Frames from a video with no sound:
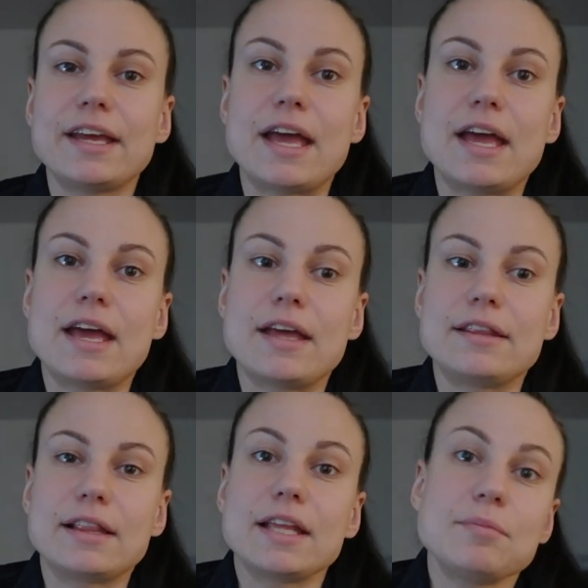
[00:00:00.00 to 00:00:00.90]

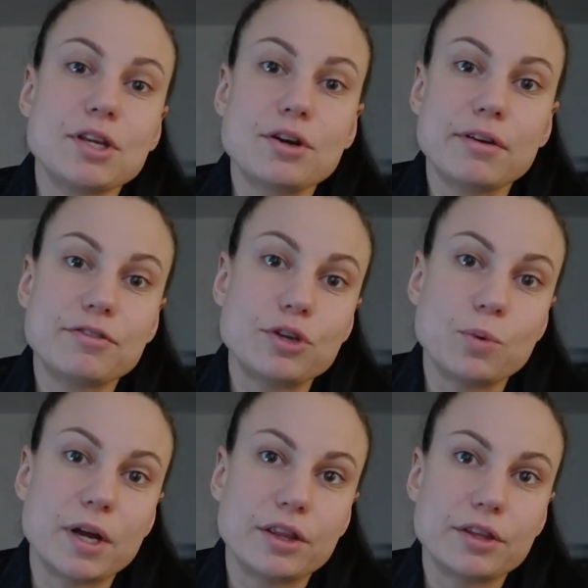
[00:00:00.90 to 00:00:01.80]
and let me know if you
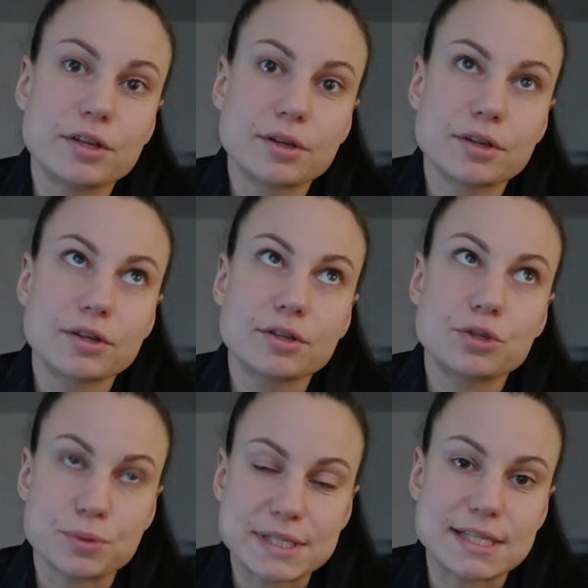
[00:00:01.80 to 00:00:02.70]
want
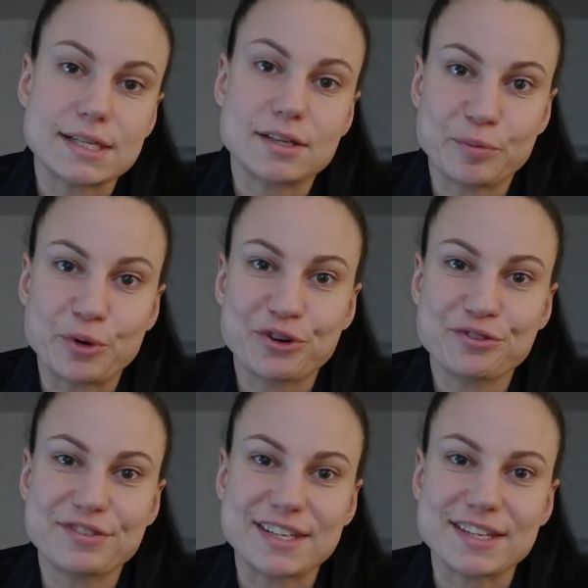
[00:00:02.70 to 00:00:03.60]
to see more
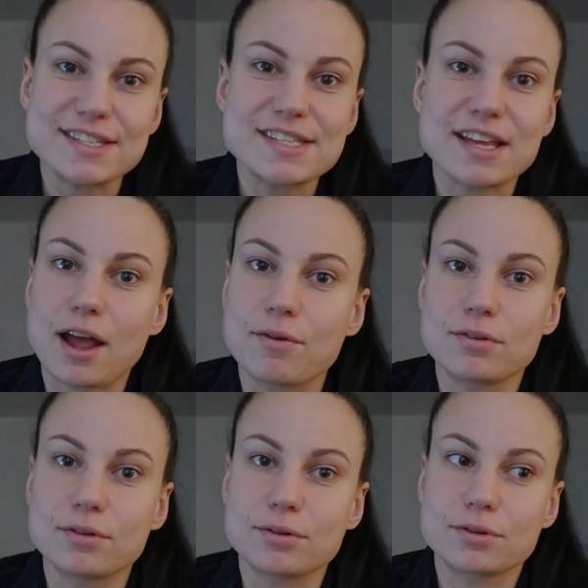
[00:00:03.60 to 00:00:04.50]
of these. I
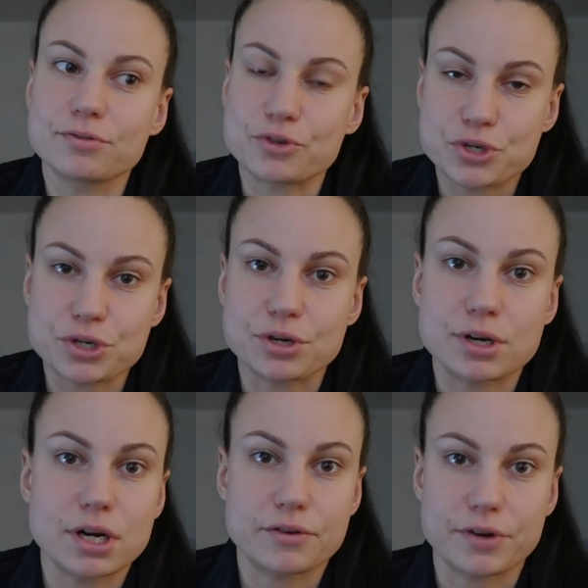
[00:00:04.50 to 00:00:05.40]
will for
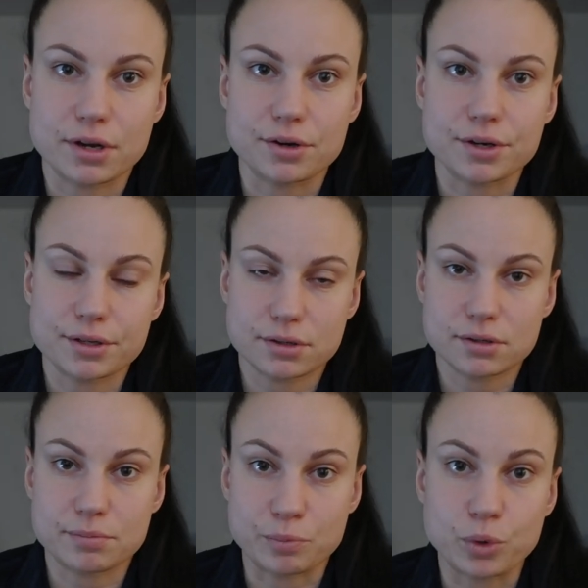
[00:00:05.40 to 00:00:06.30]
sure record
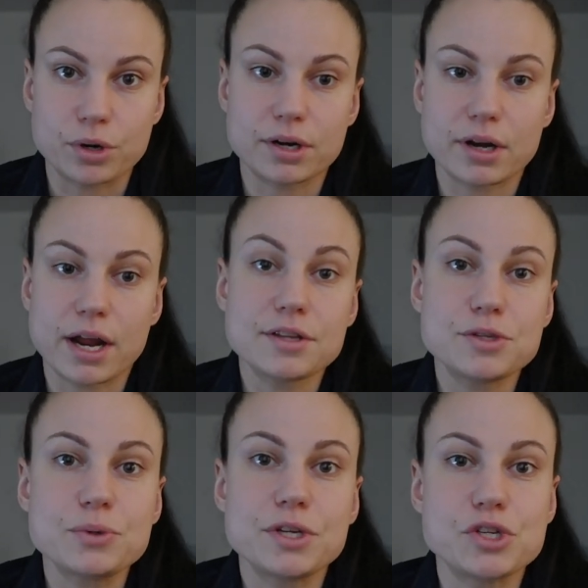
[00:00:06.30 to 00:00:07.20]
more. I
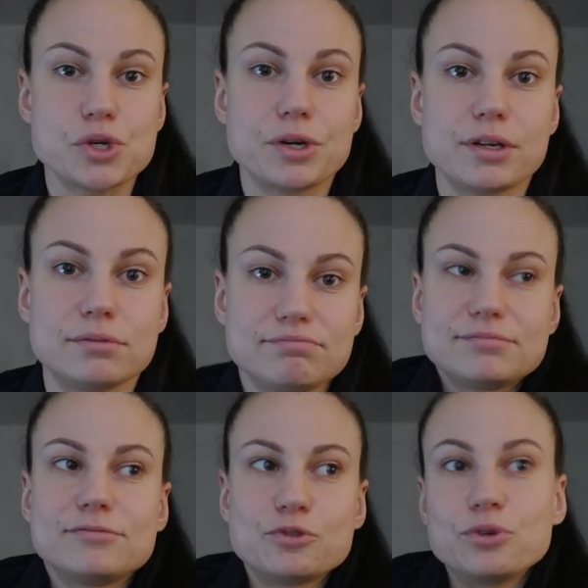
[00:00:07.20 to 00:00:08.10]
do enjoy
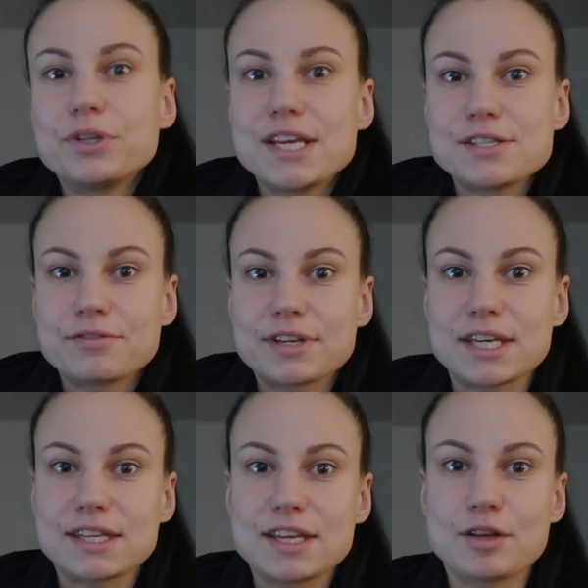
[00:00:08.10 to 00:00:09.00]
full days of
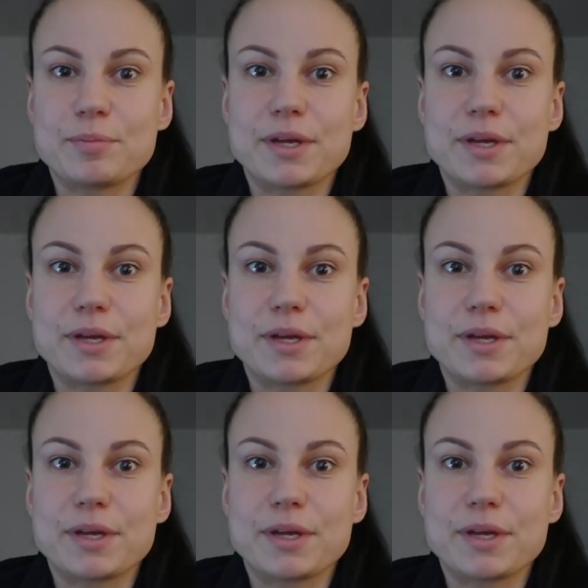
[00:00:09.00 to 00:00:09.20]
eating